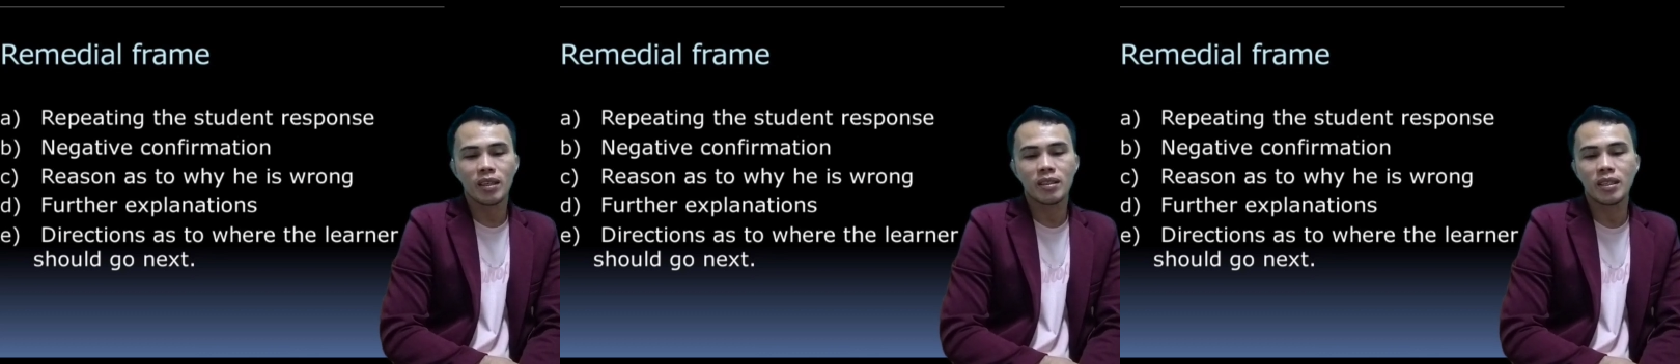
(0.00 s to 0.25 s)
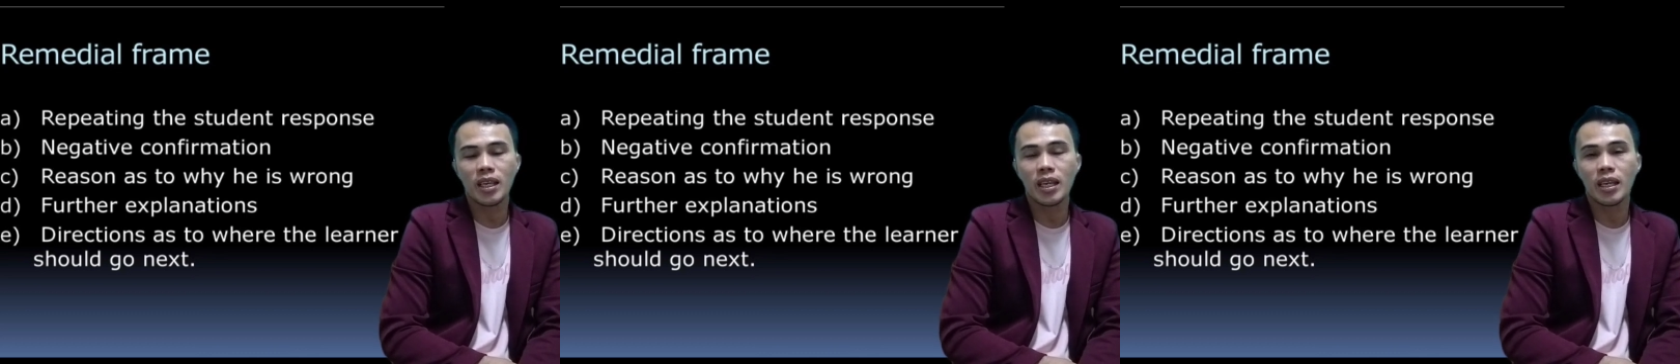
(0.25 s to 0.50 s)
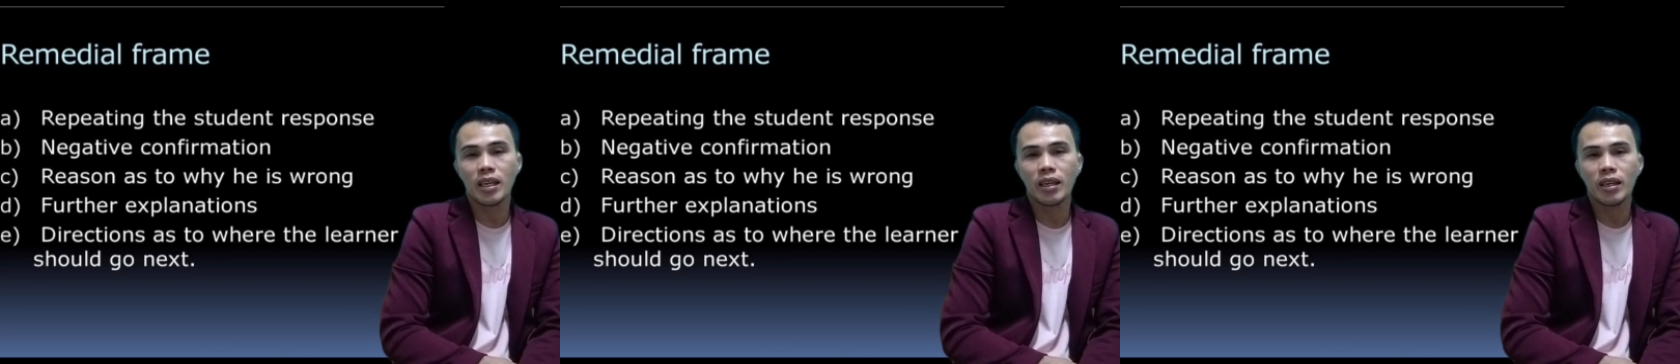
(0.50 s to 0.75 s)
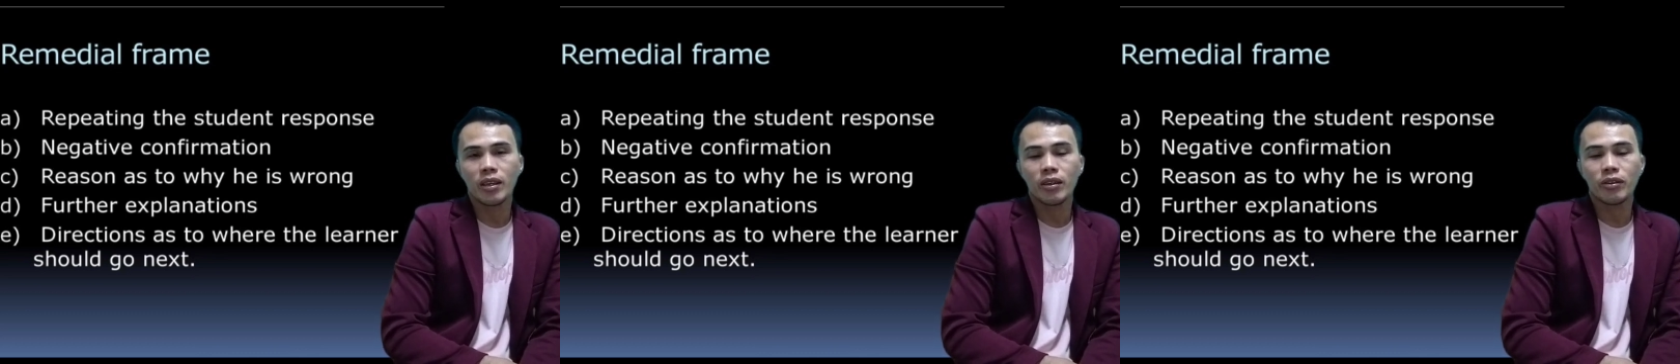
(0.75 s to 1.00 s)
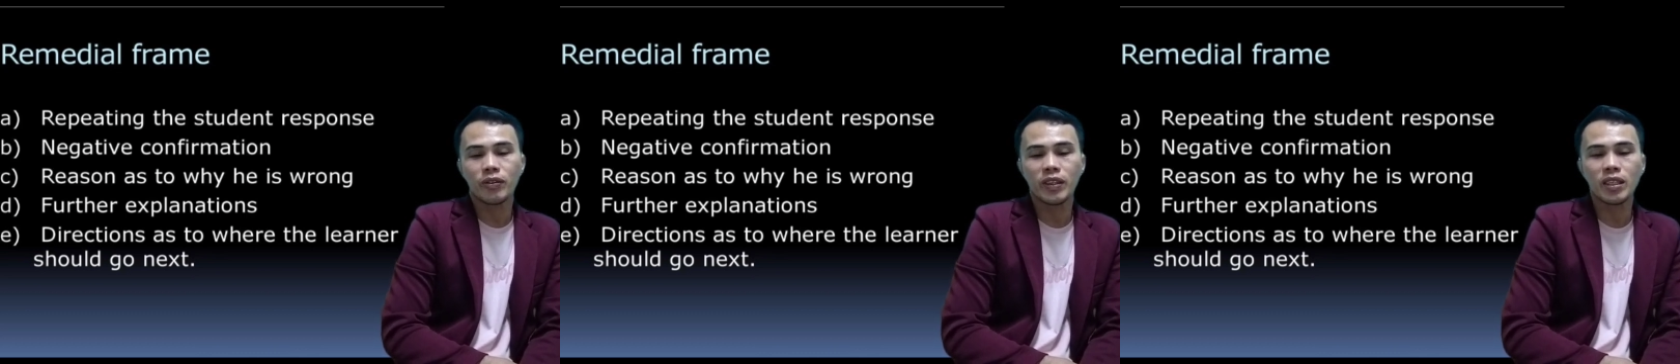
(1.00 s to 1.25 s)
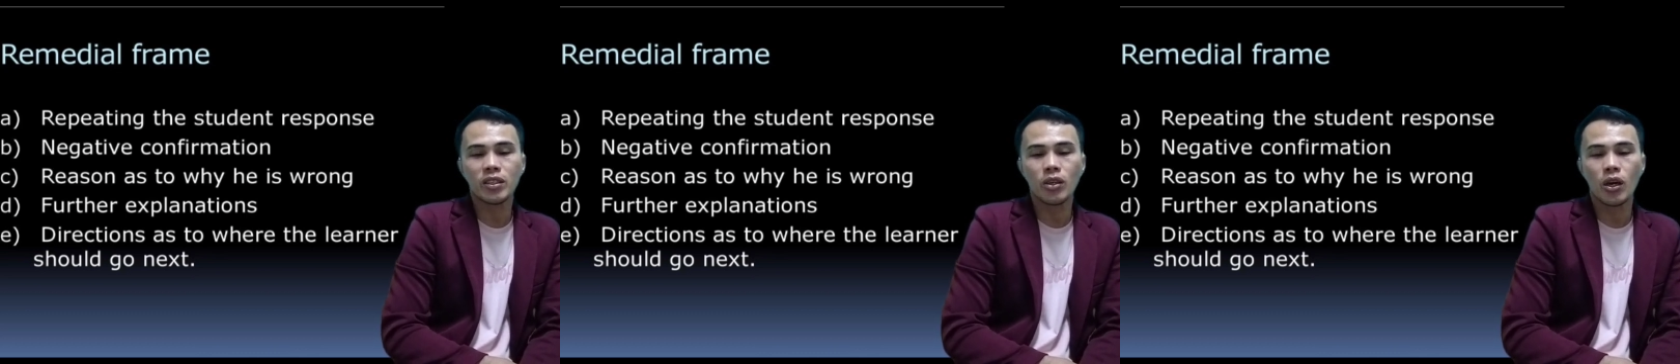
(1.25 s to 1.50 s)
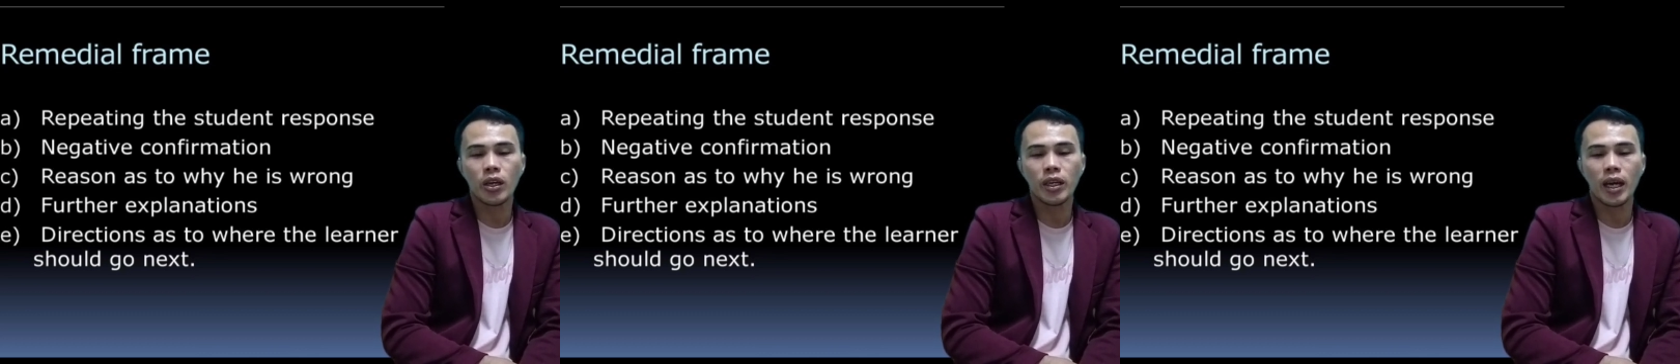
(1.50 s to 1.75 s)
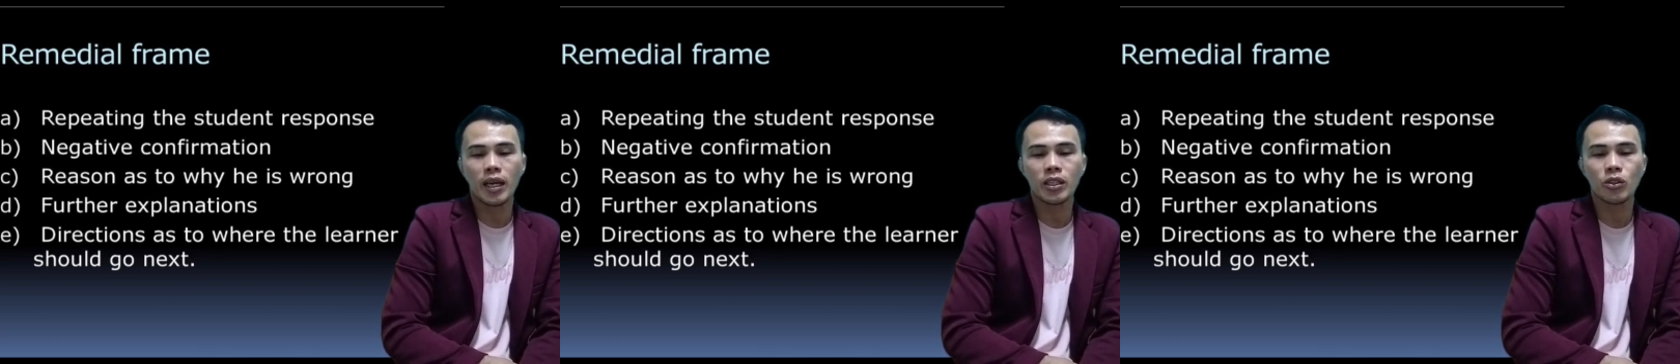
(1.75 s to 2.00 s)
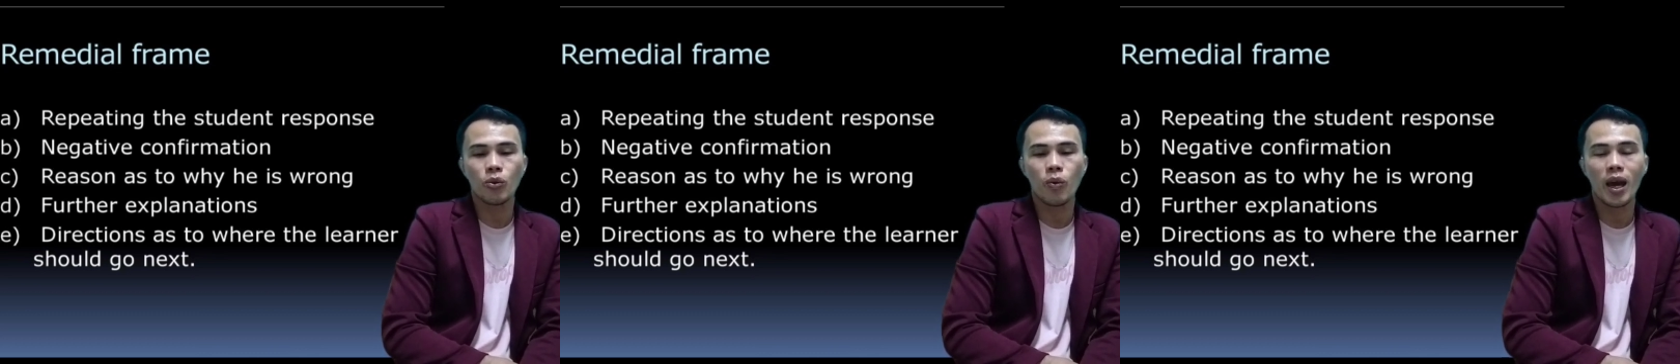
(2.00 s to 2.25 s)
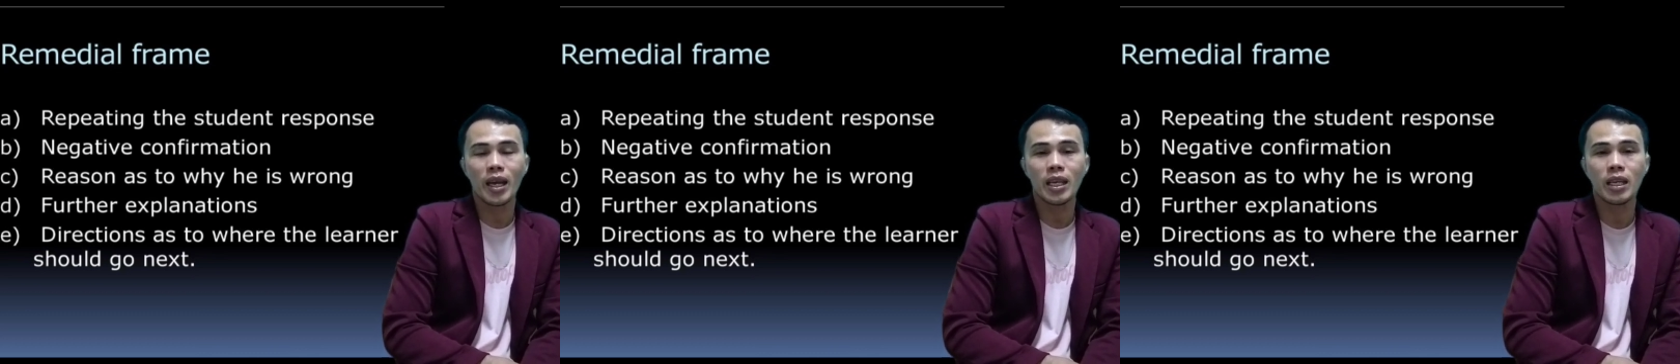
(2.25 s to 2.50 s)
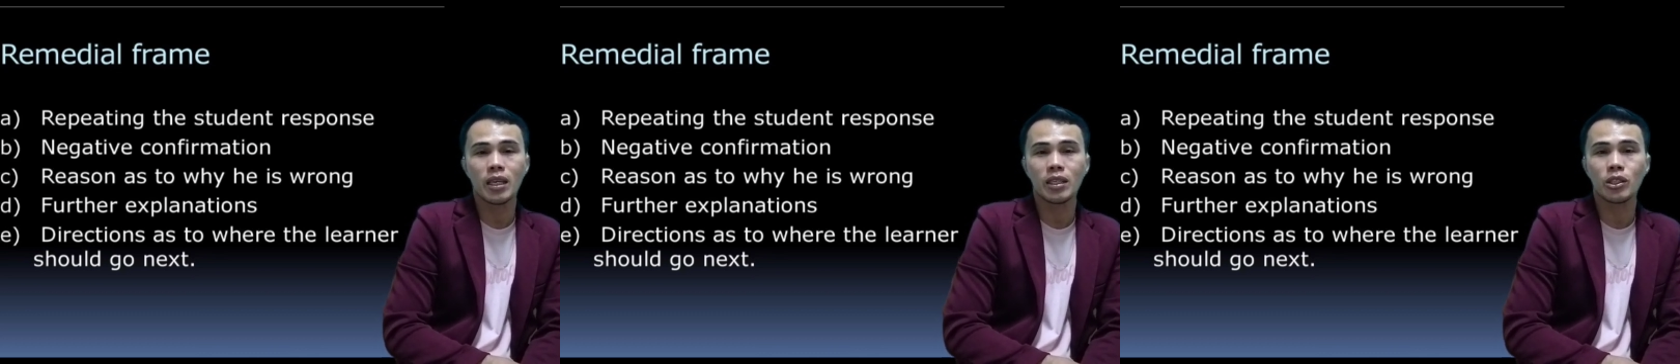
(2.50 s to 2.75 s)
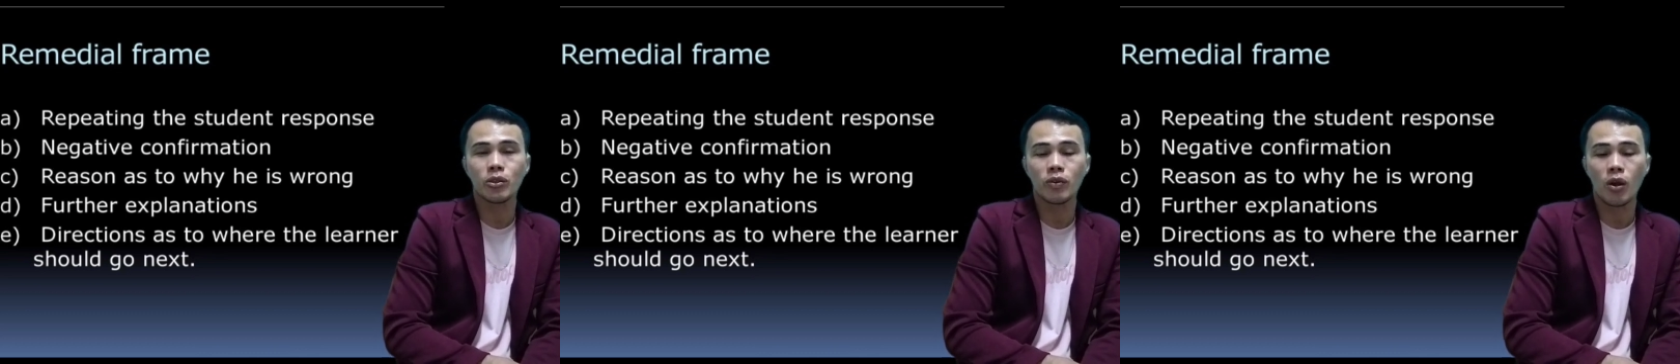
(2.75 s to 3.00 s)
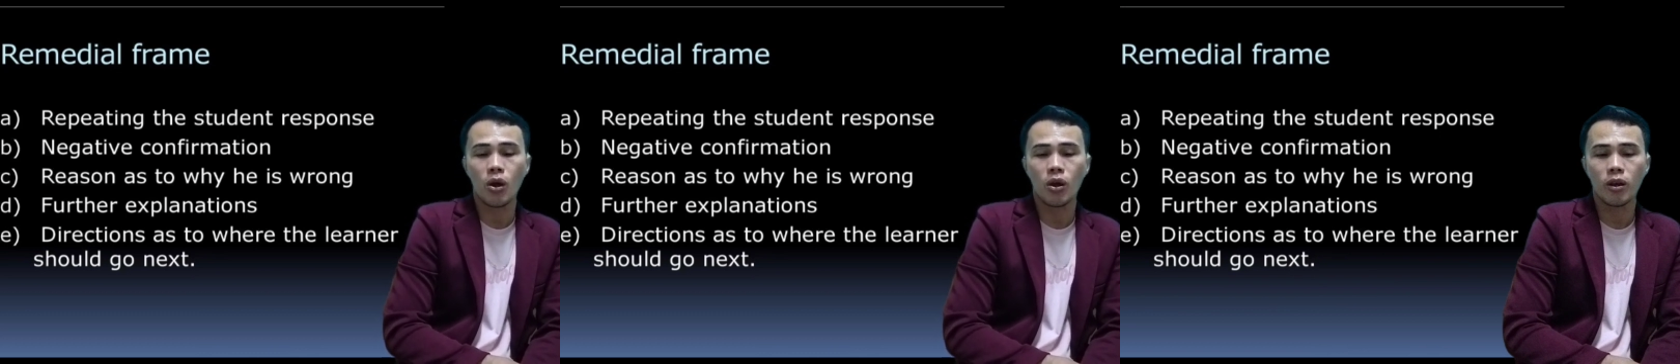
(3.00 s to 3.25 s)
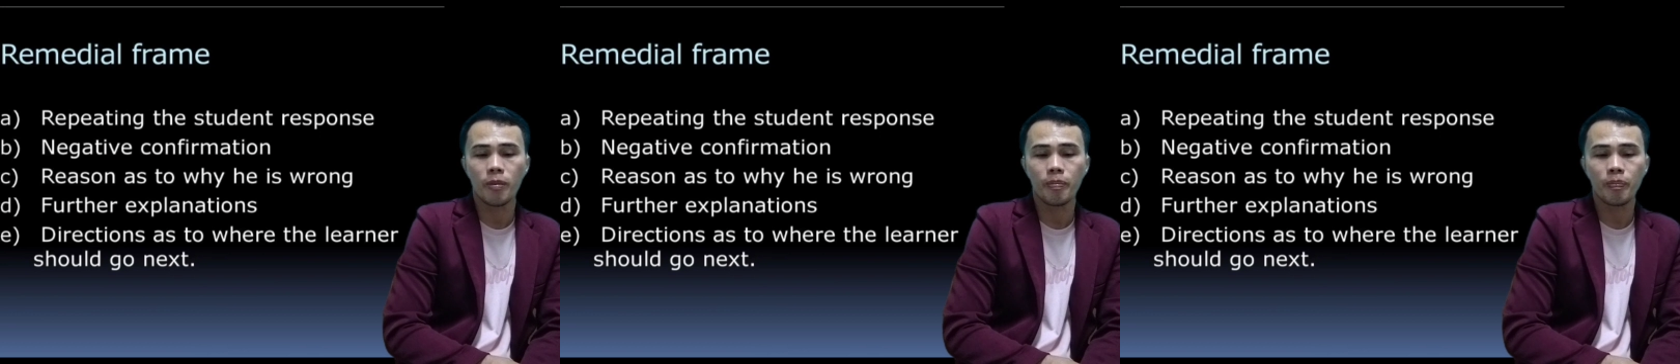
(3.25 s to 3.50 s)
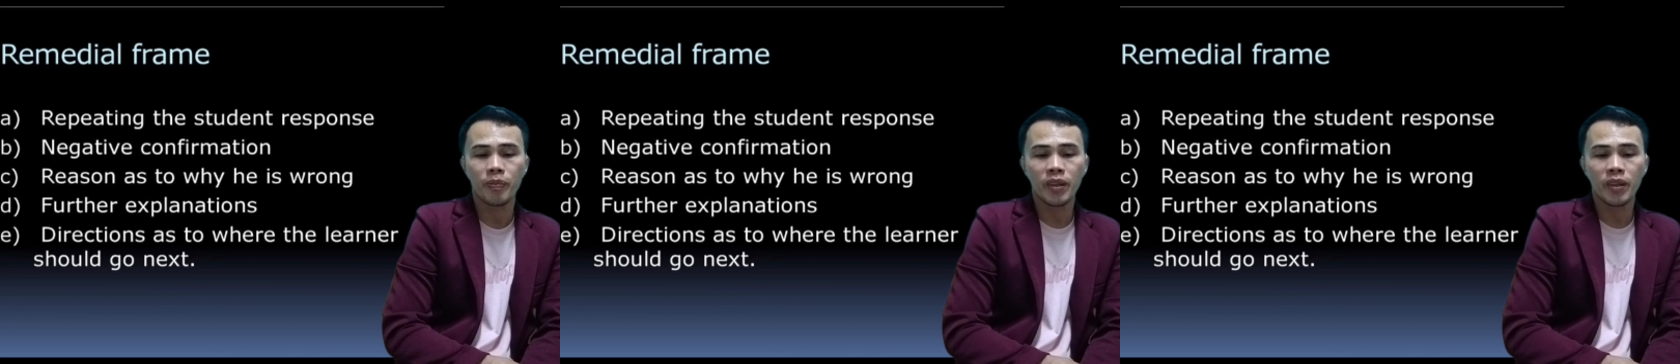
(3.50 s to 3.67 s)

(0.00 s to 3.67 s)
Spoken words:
C. Reason as to why he is wrong.